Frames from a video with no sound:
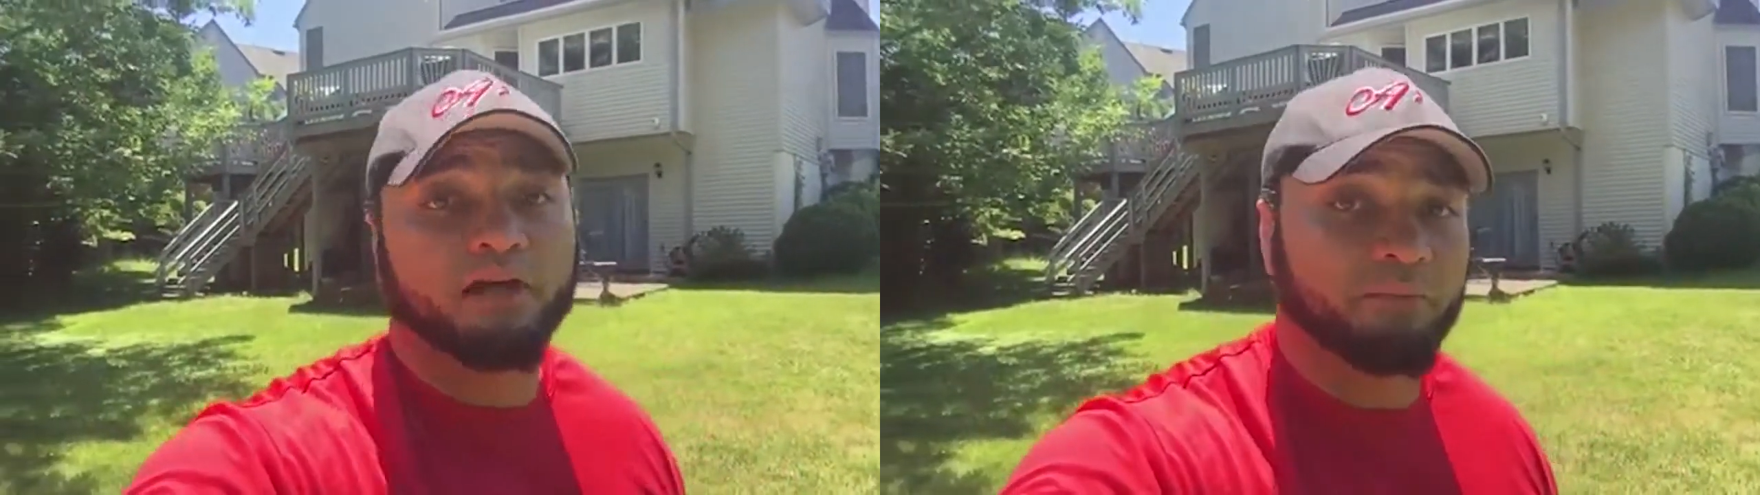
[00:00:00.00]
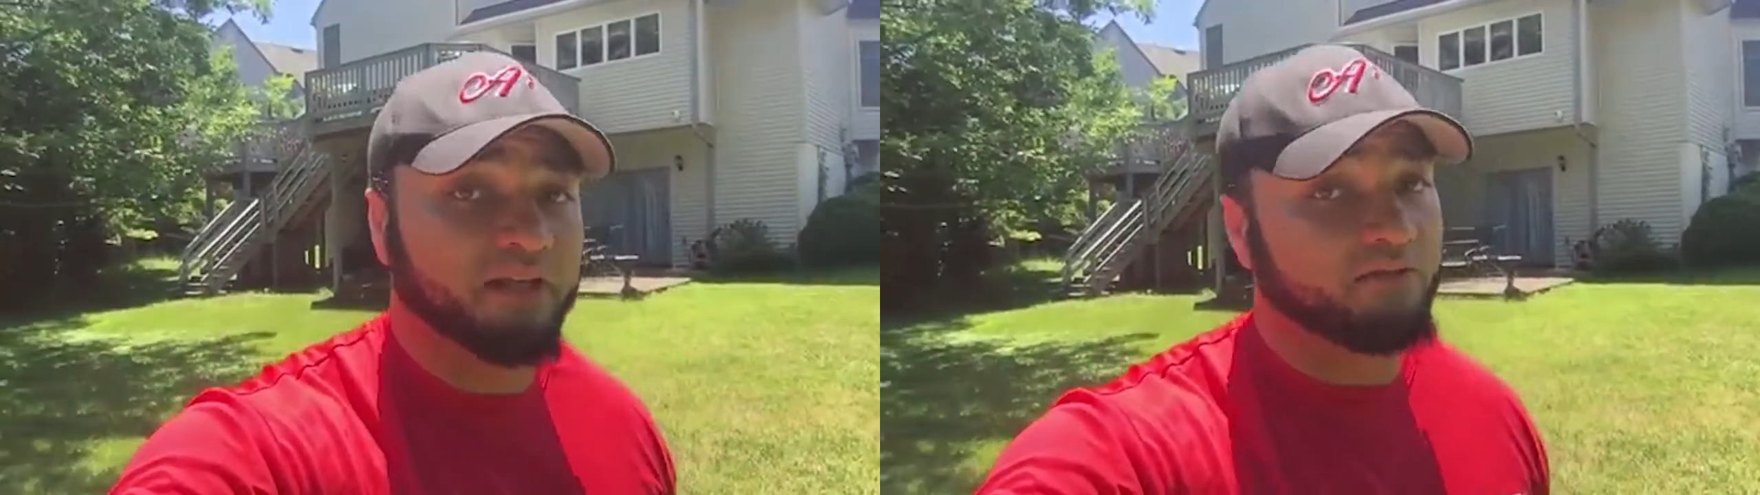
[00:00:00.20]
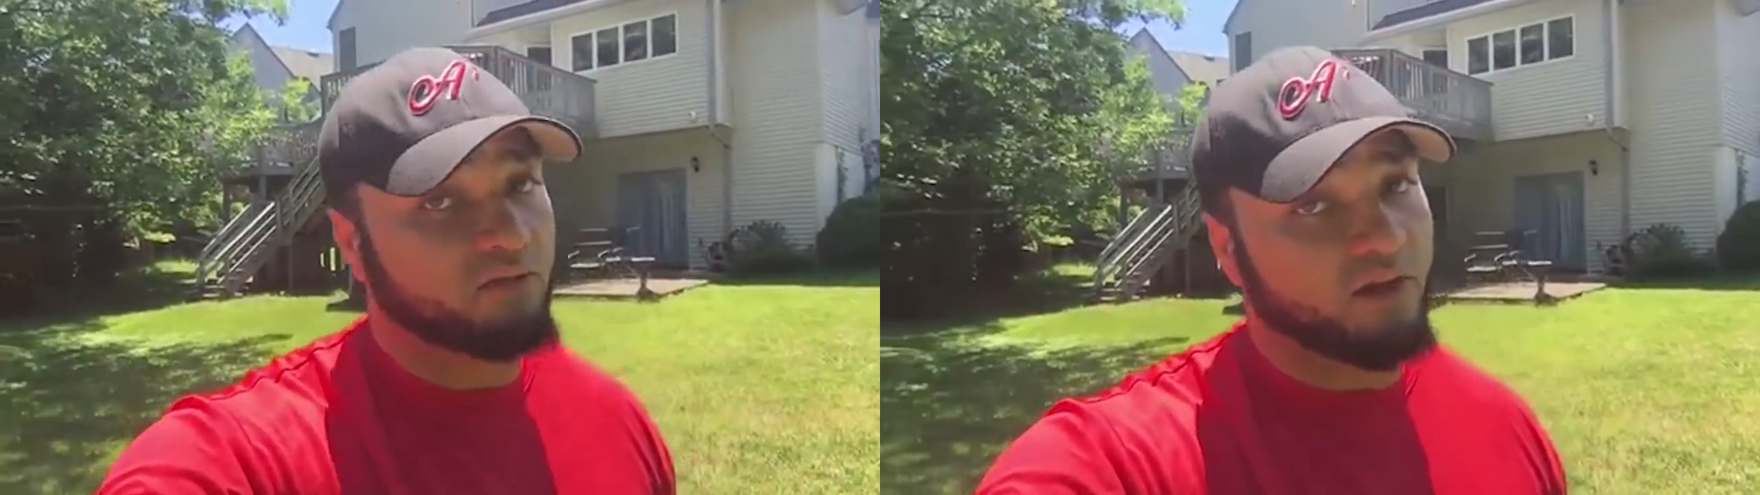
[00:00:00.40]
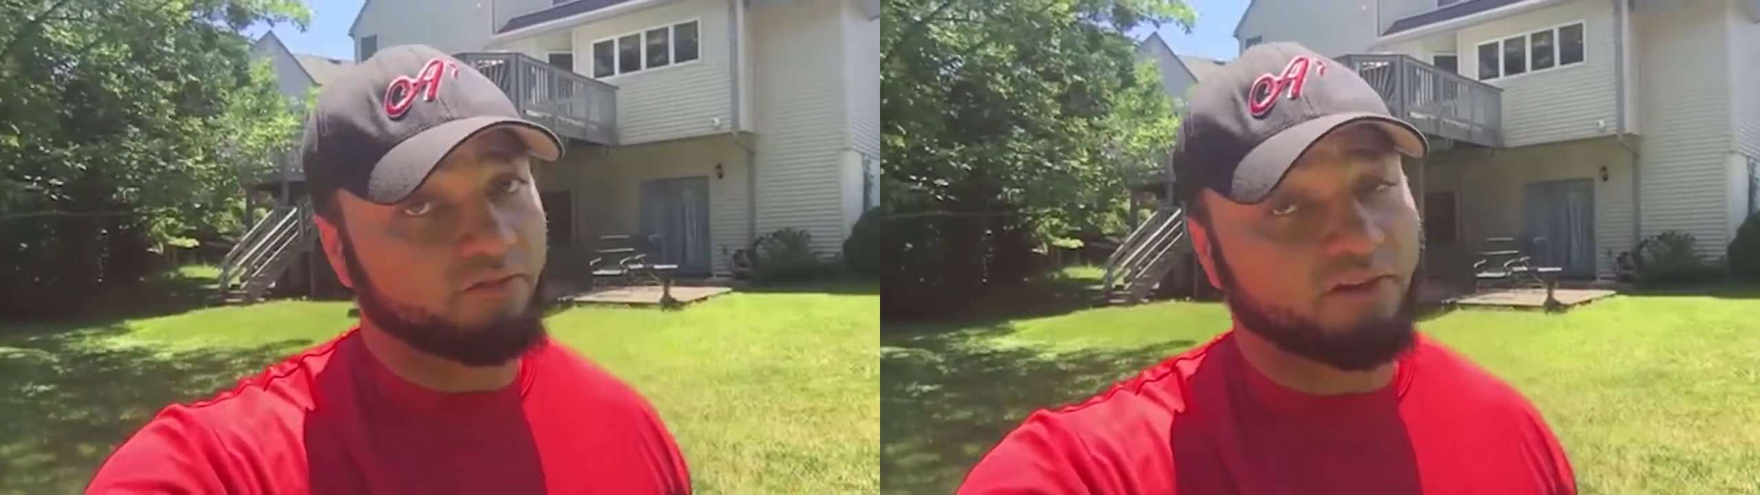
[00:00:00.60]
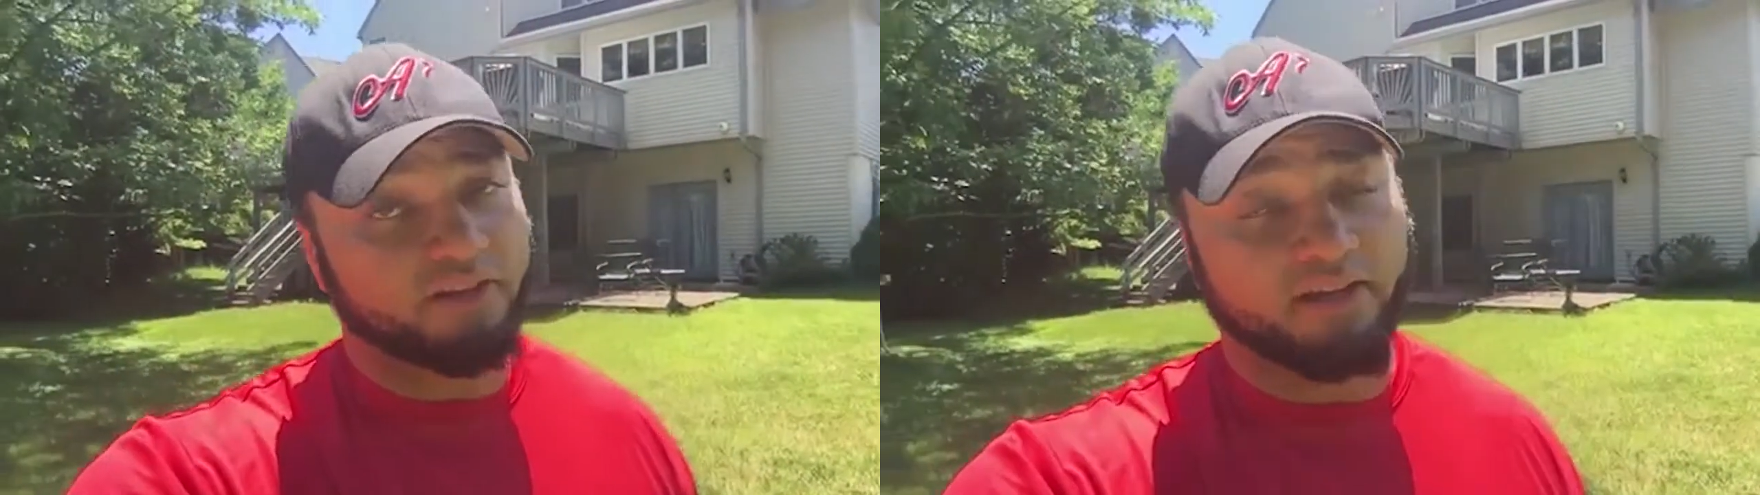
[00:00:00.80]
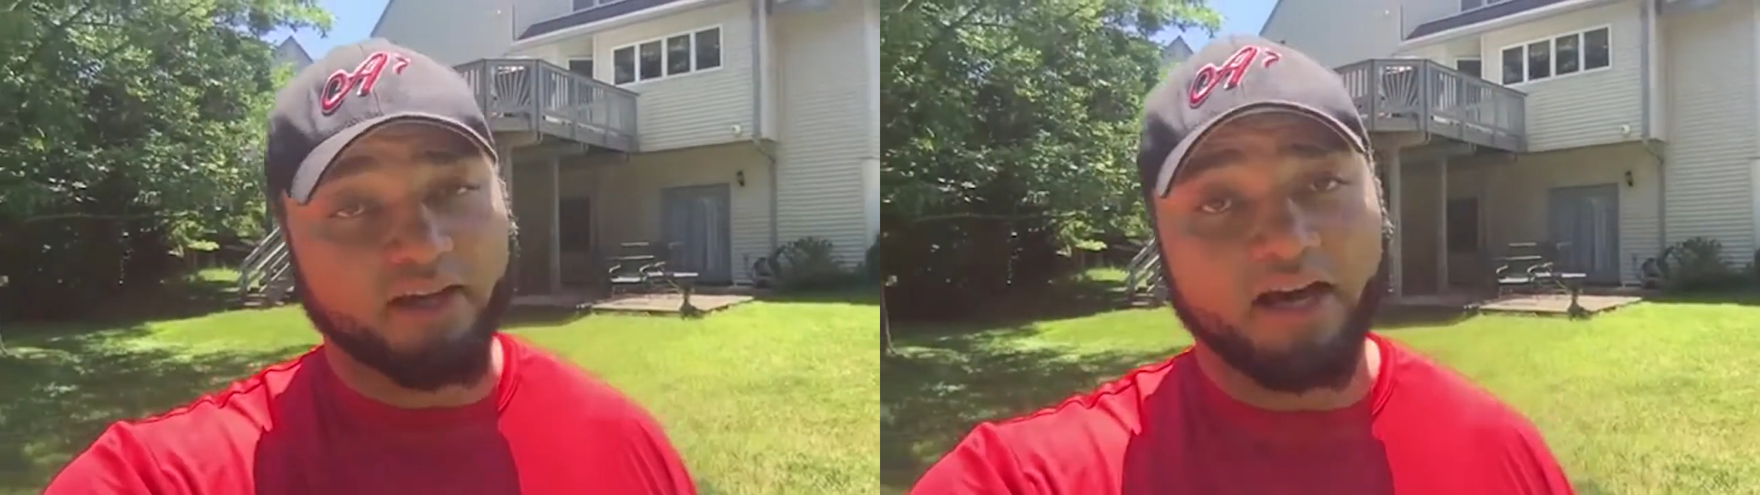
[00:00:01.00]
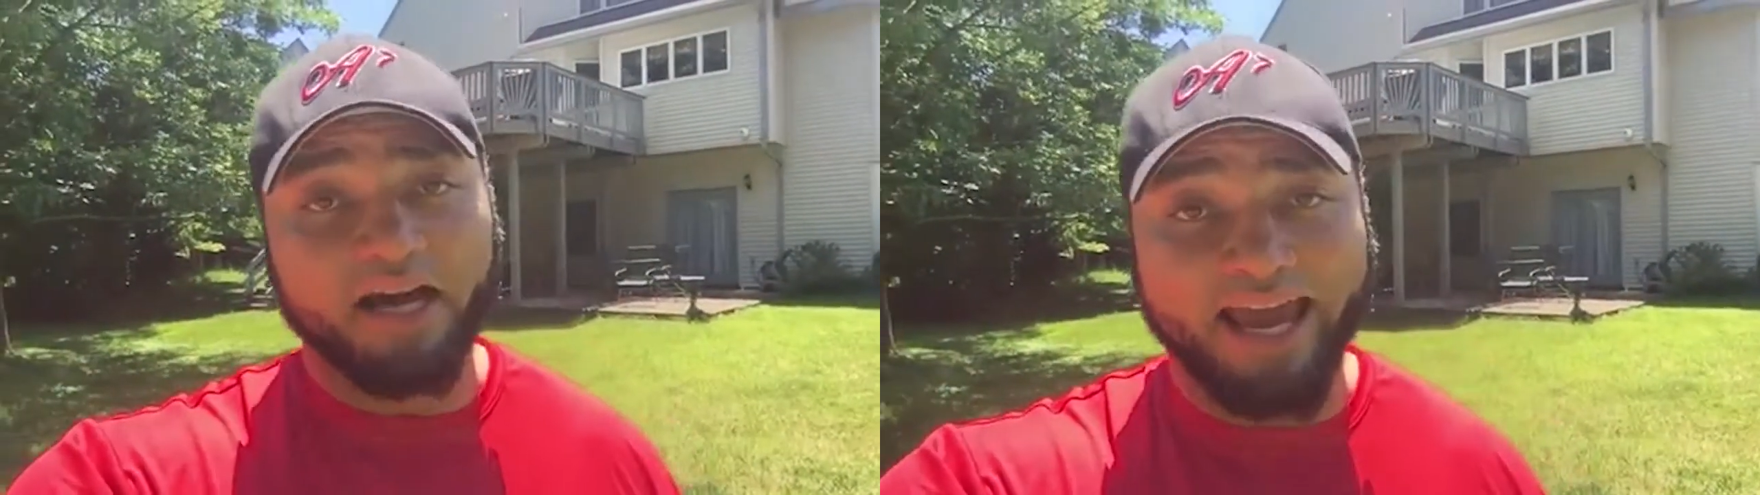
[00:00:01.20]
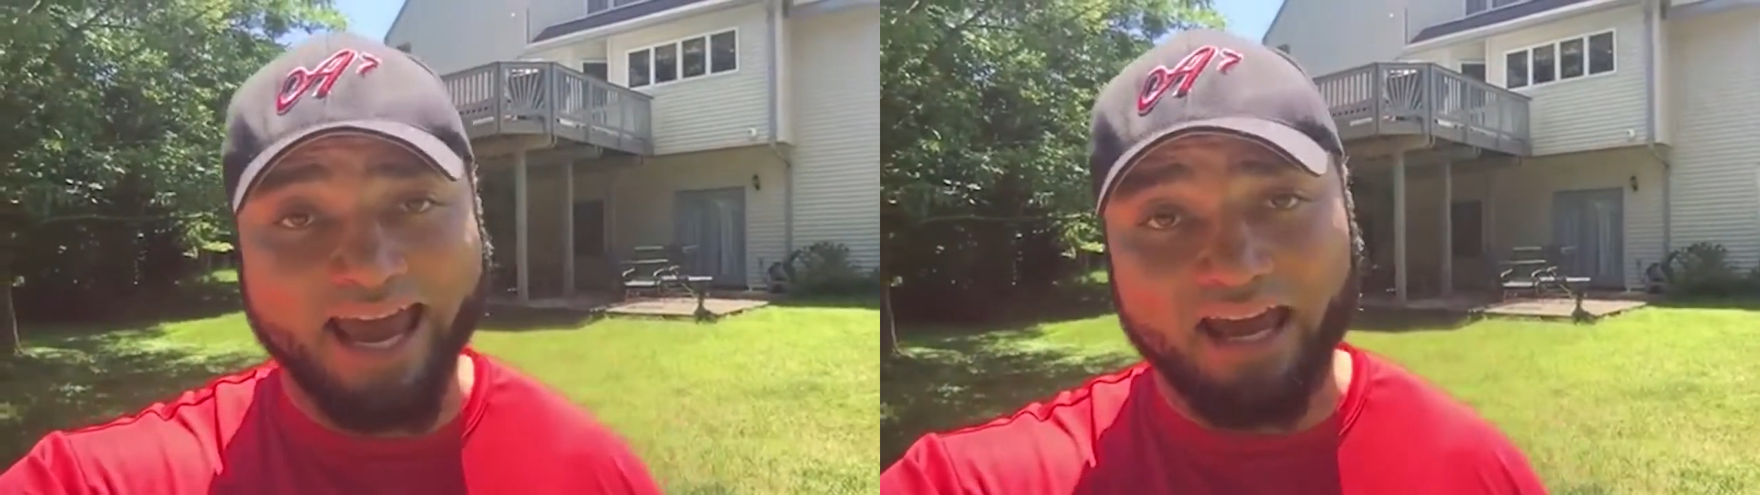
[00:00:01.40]
I'm gonna give you everything
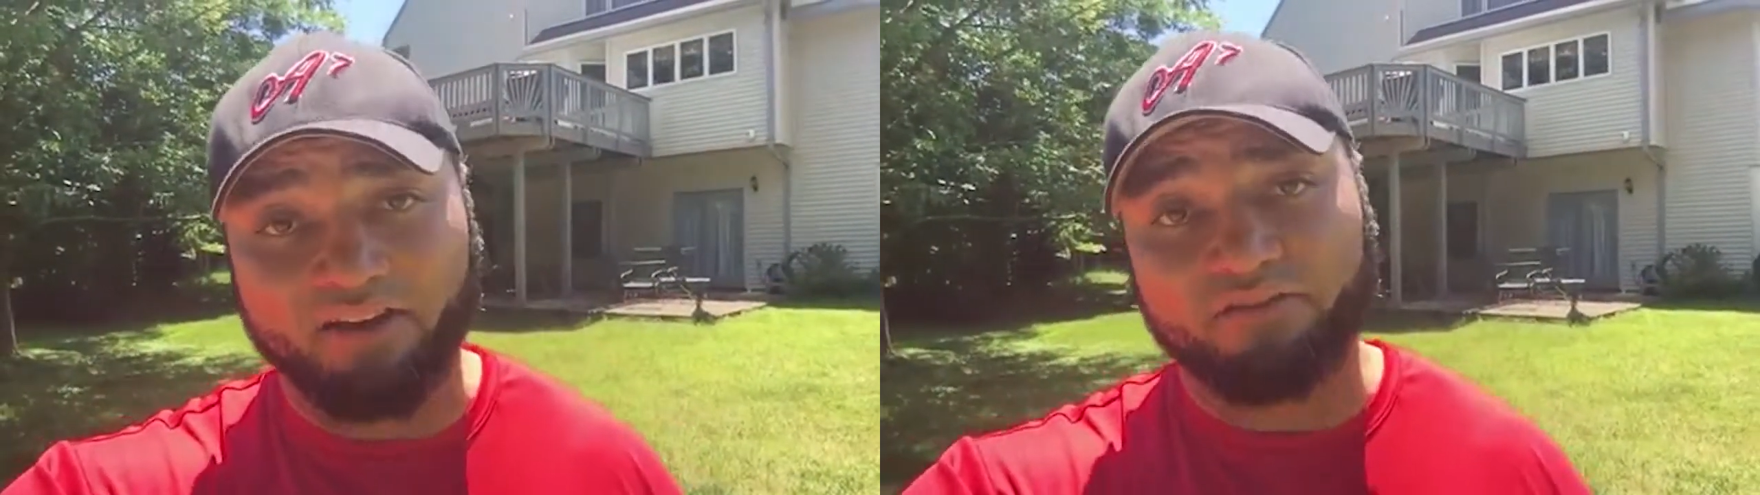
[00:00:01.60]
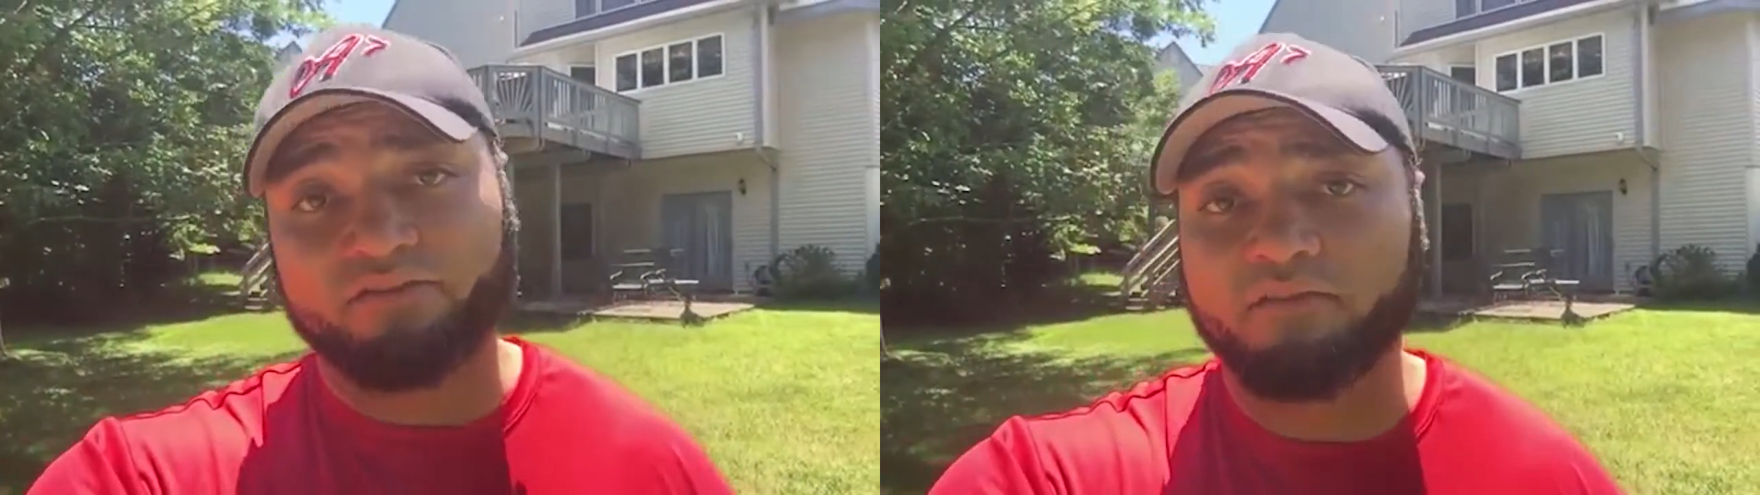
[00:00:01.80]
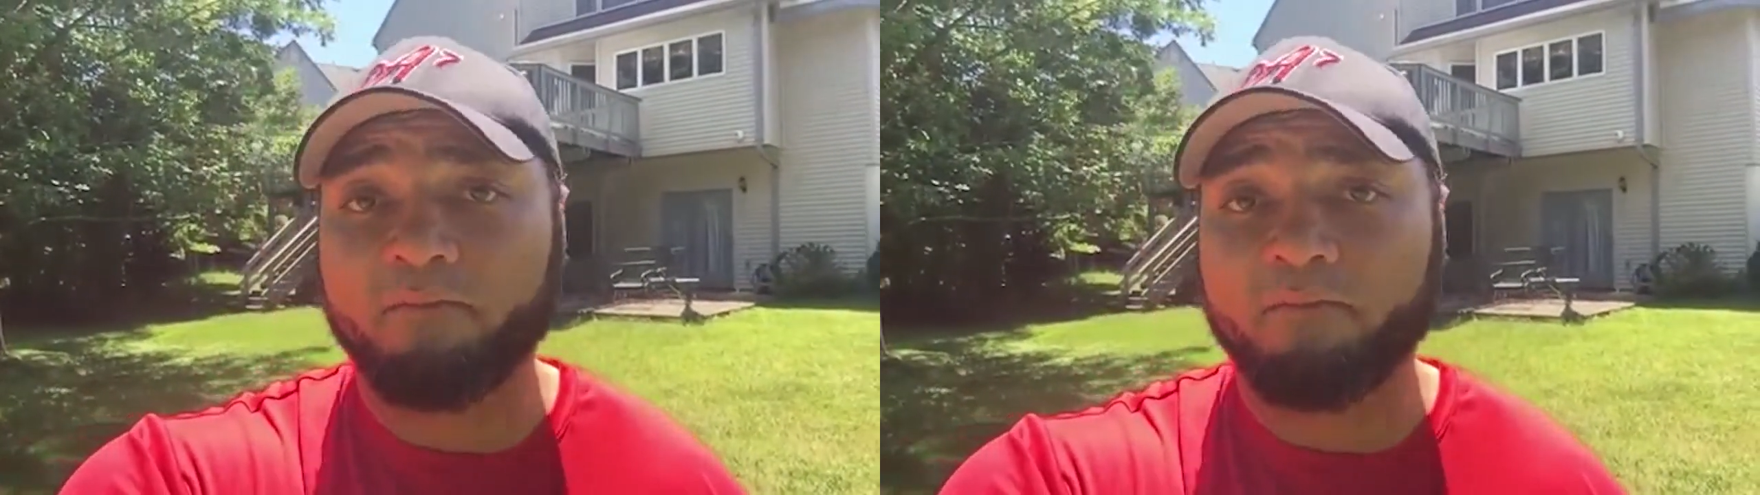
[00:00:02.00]
I have